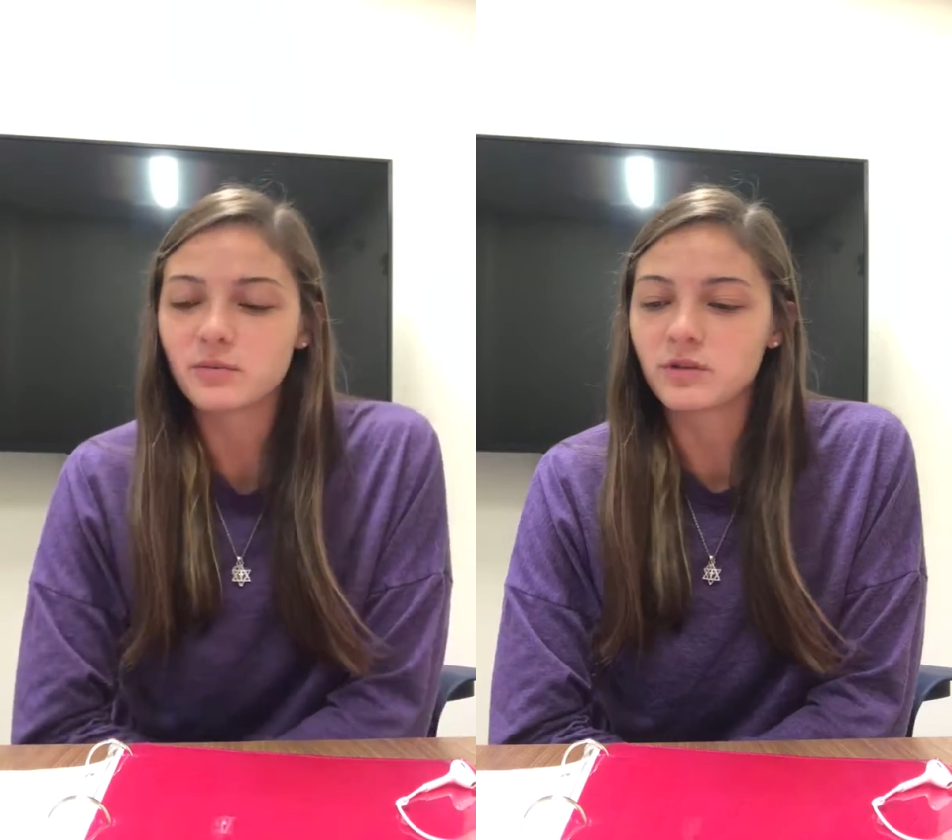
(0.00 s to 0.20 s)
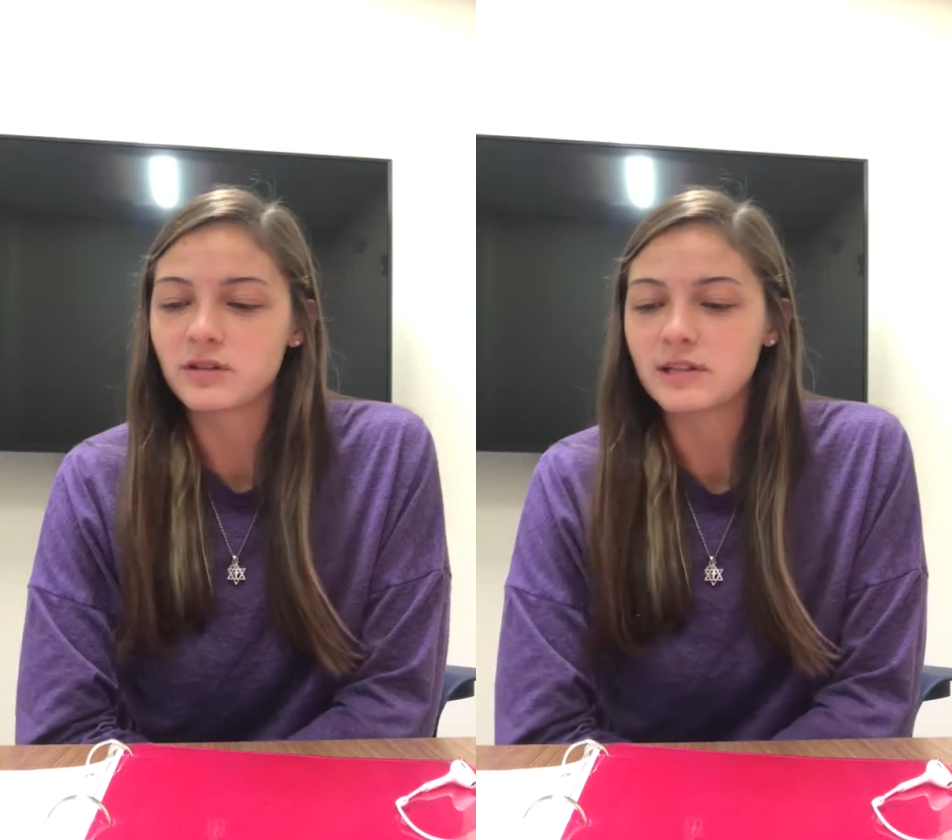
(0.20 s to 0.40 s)

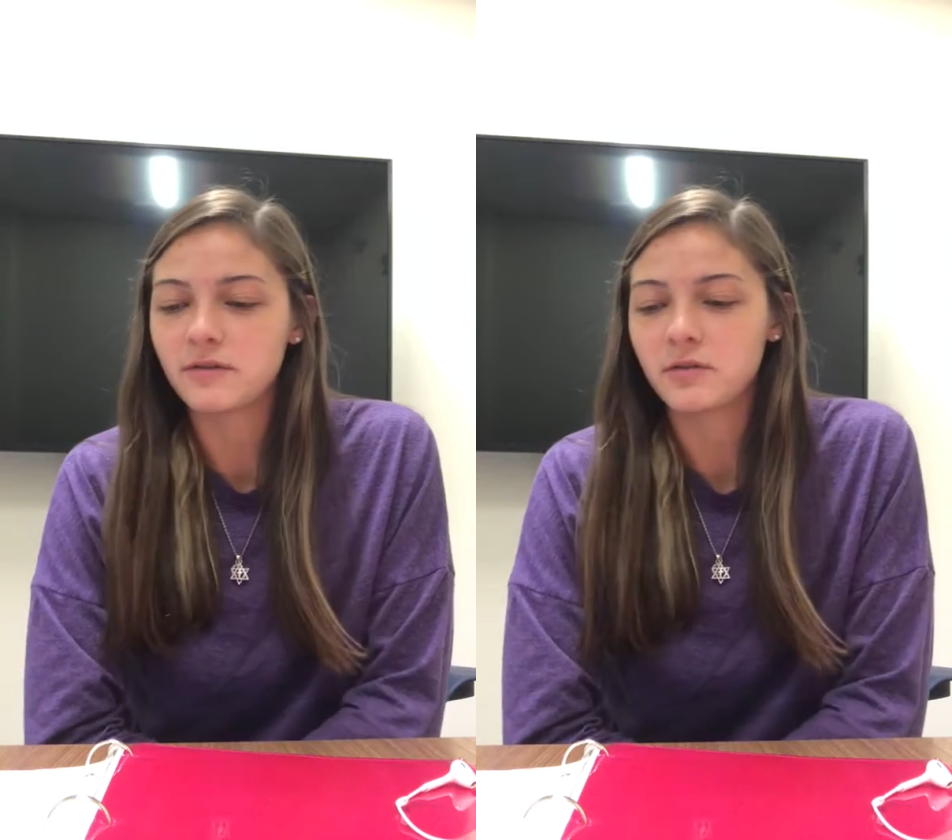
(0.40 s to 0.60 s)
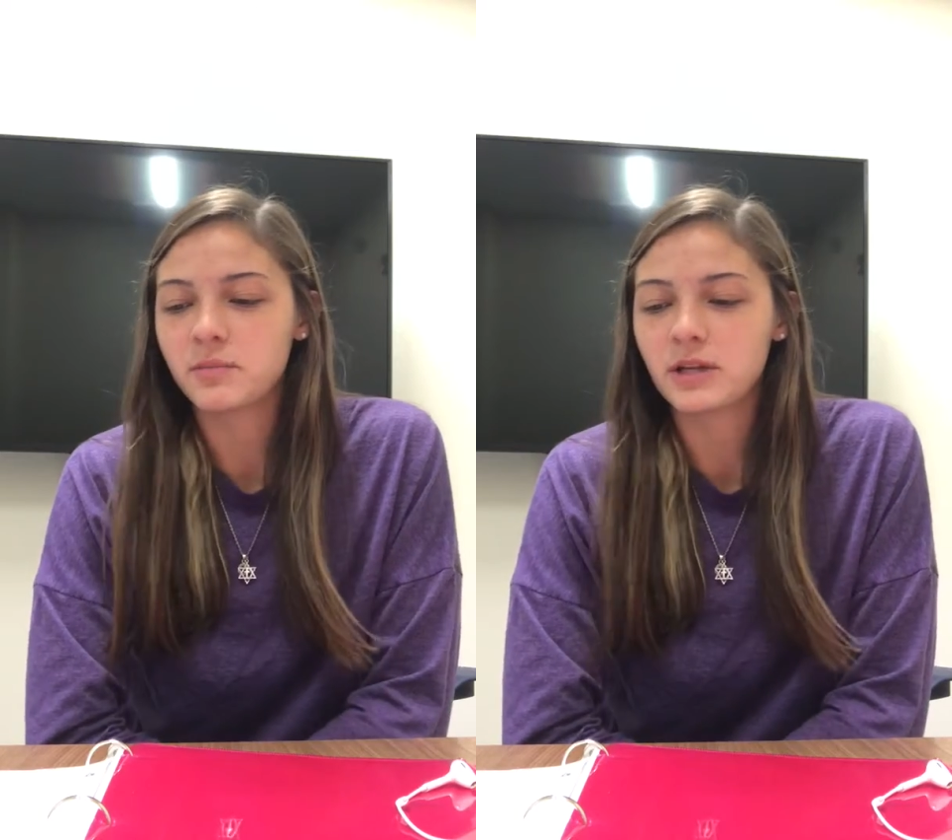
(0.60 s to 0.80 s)
would
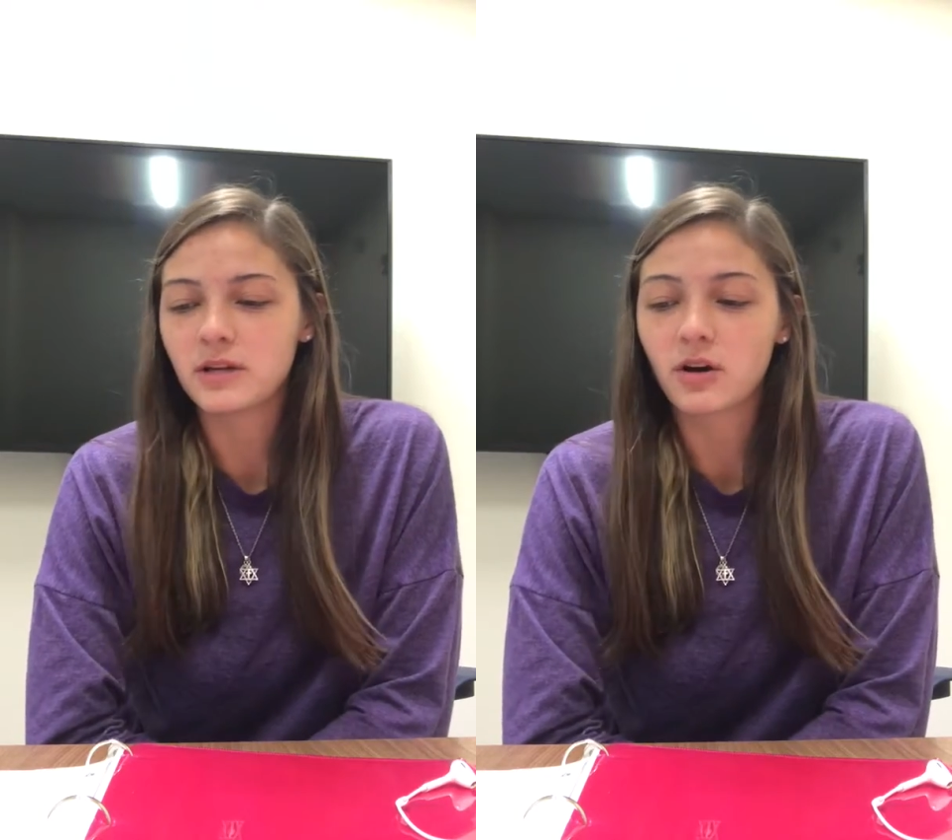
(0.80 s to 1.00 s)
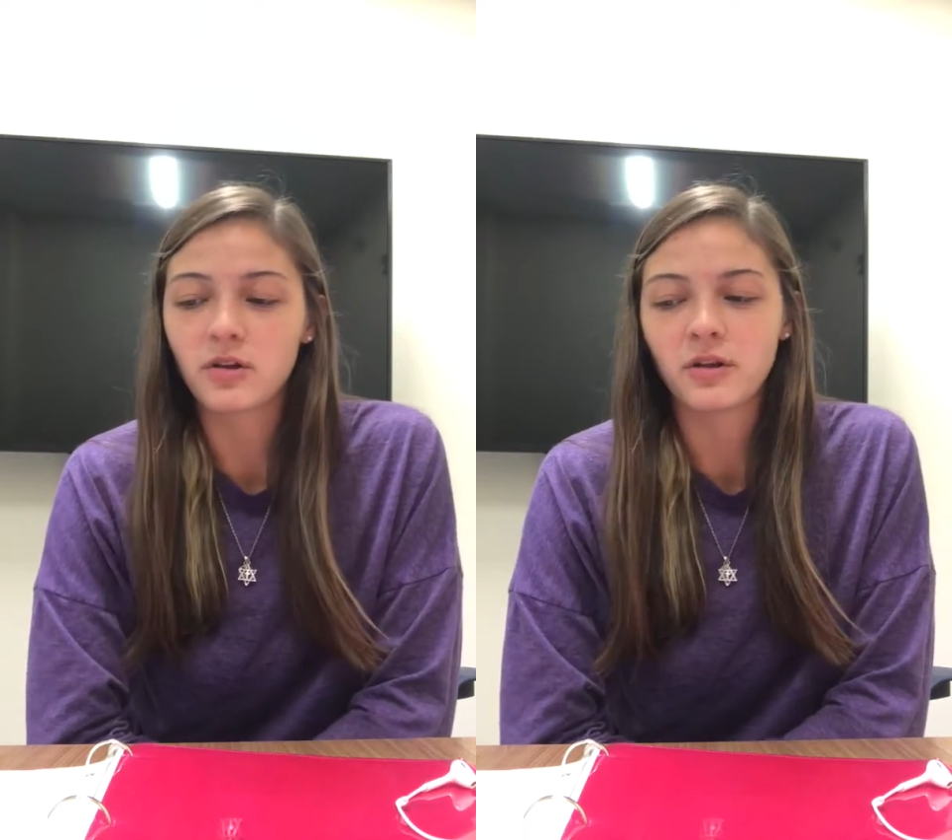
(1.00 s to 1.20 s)
definitely
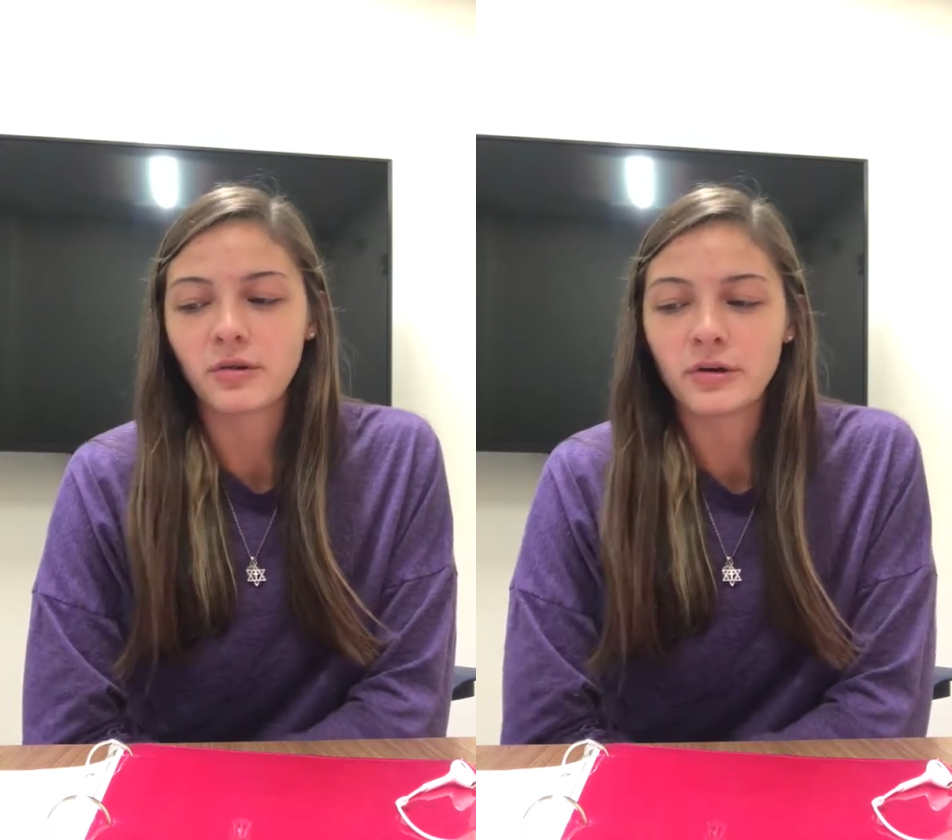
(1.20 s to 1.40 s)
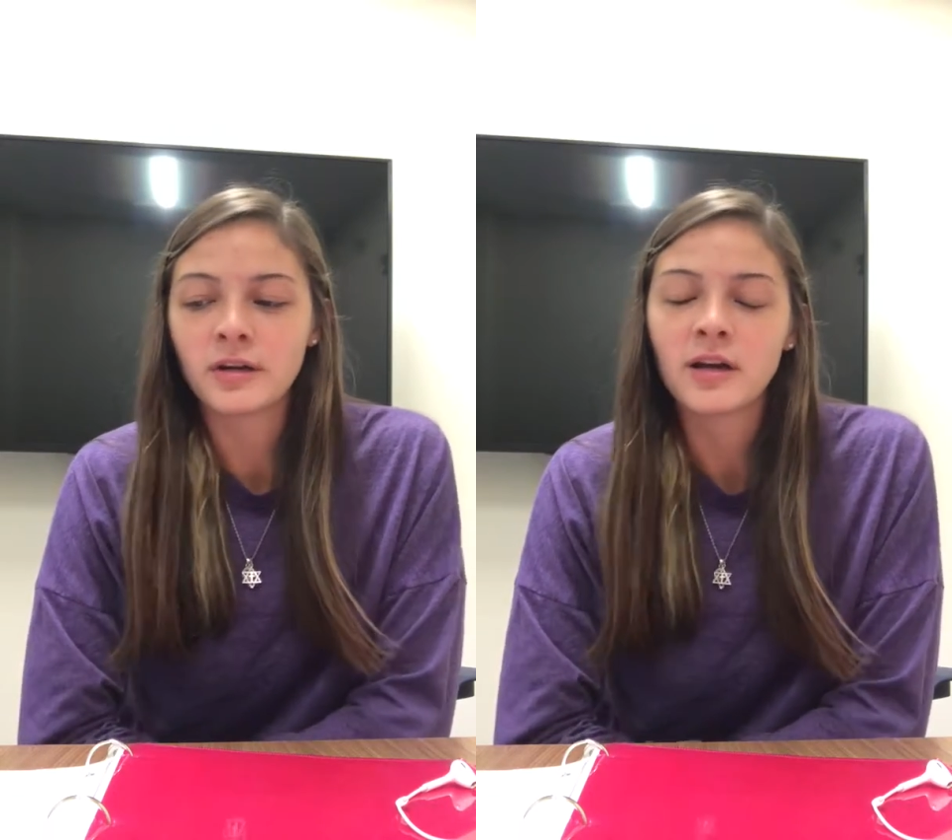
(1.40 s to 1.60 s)
be Carly
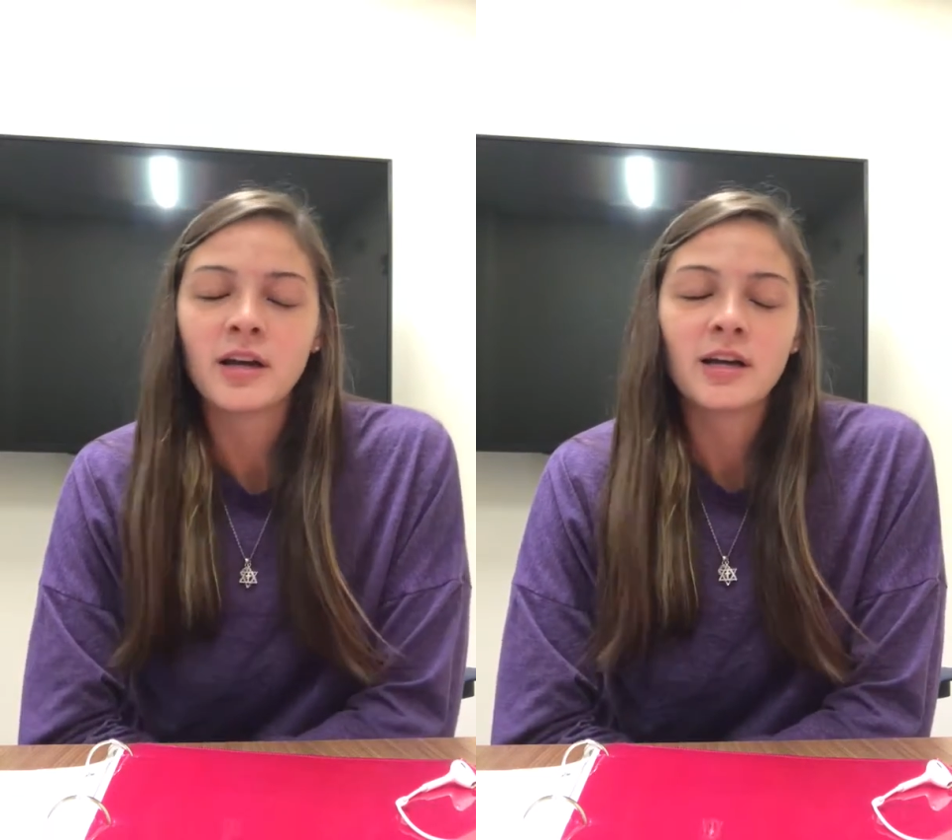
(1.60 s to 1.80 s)
Lloyd.